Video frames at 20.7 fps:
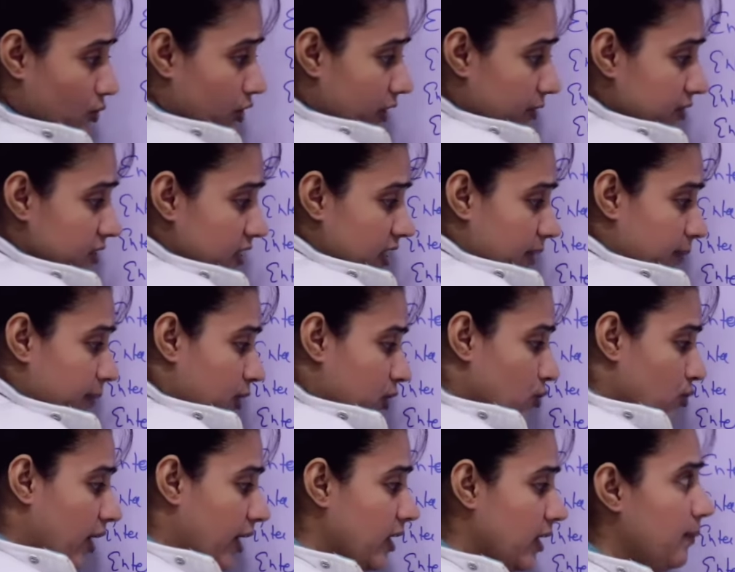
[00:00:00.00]
whatever statement
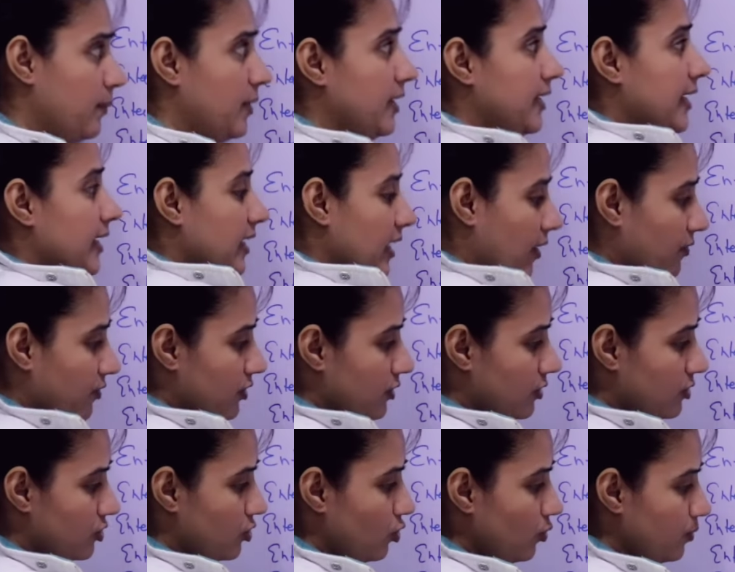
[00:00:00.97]
you write immediately after
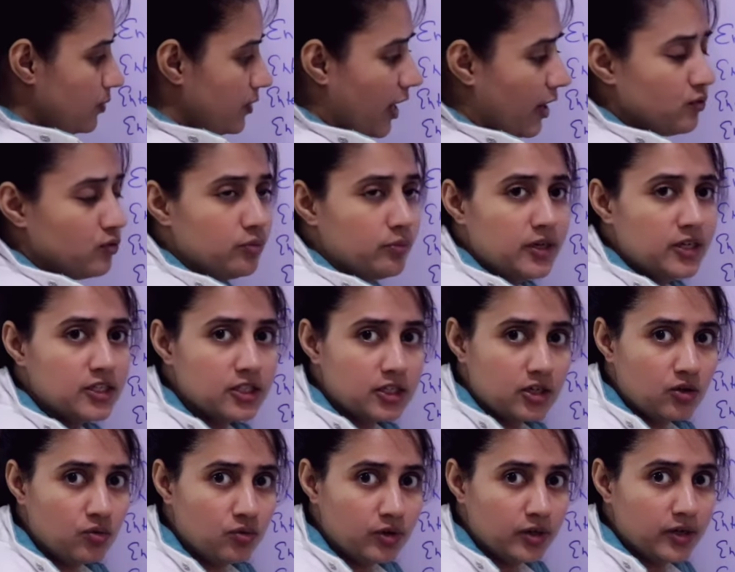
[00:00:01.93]
this loop, that would be
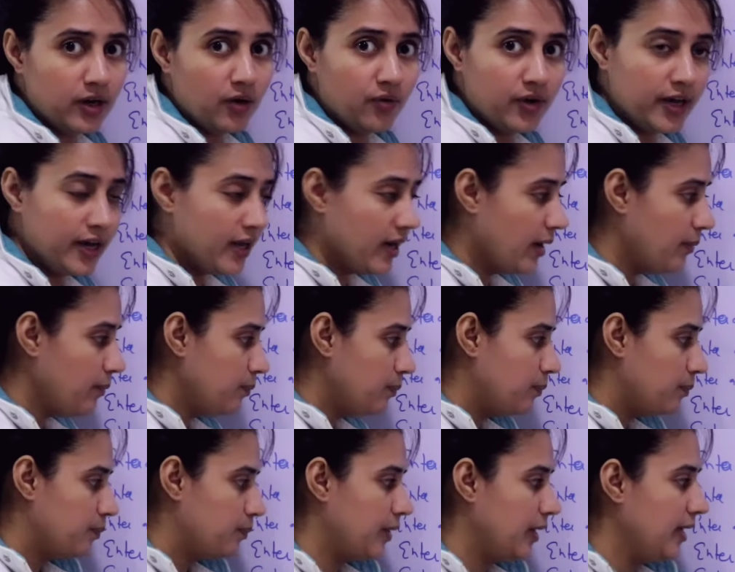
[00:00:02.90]
executed. Now here I
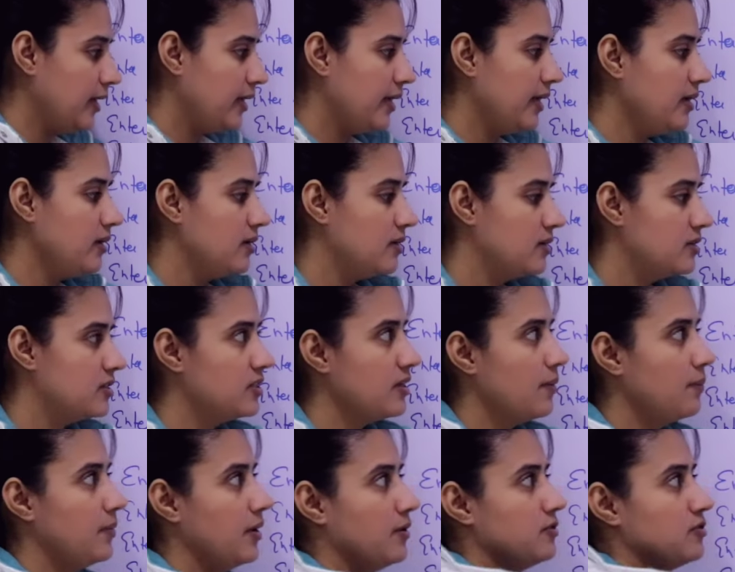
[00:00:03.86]
am printing
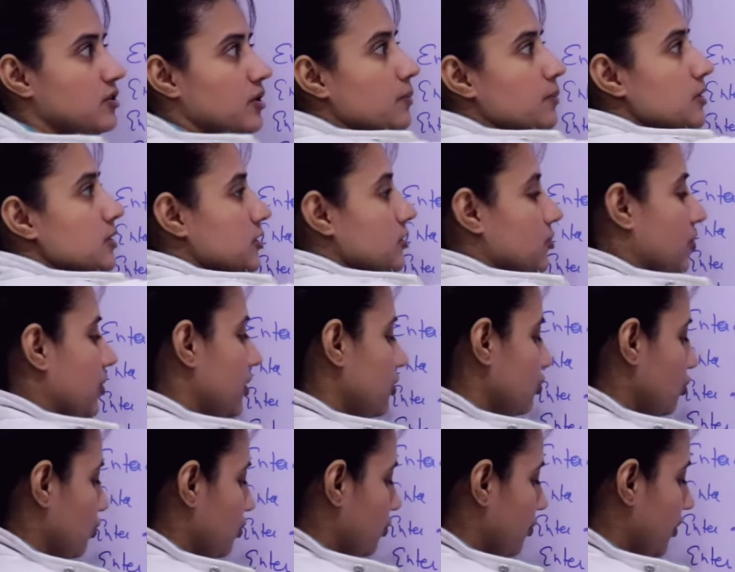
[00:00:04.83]
sum. Now sum is 3,
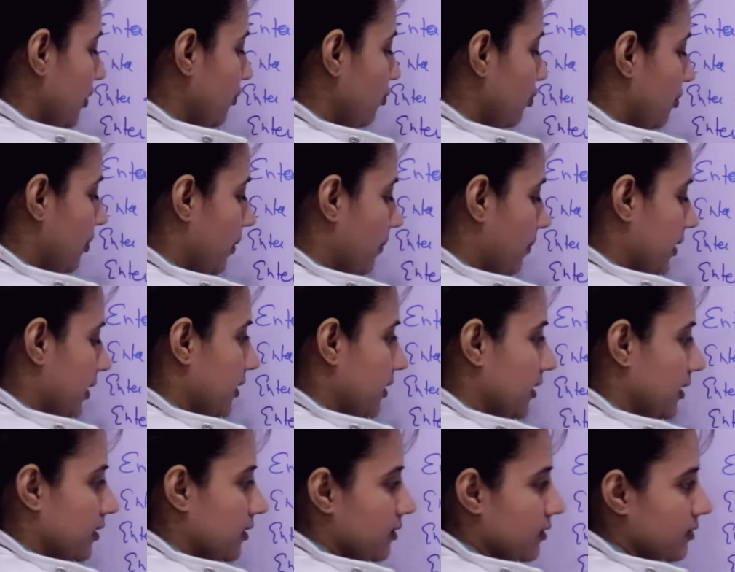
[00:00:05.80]
so 3 would be
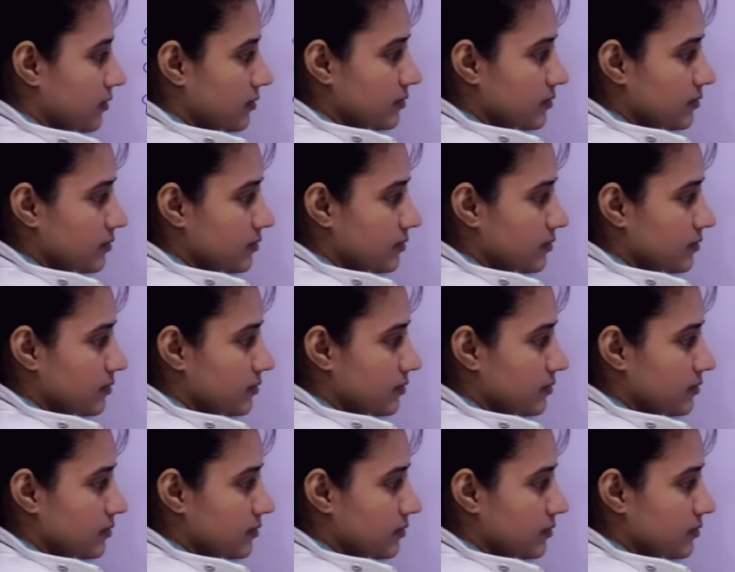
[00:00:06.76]
printed.